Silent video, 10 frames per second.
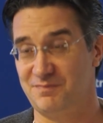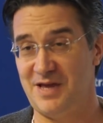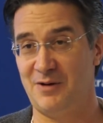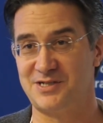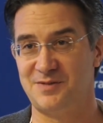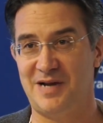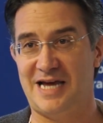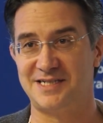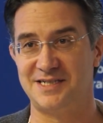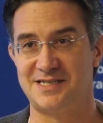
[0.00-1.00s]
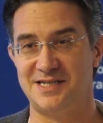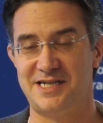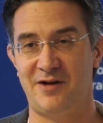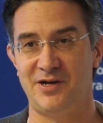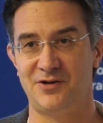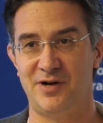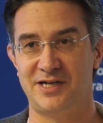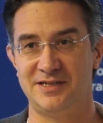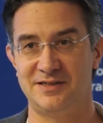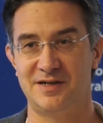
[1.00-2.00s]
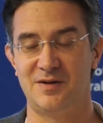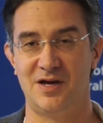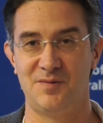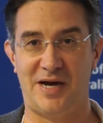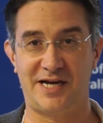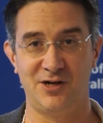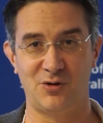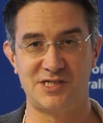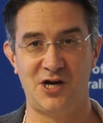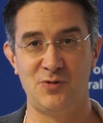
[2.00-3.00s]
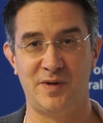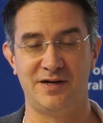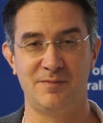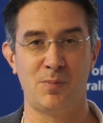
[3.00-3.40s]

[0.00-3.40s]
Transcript: there were some letters that Terry had written back in October,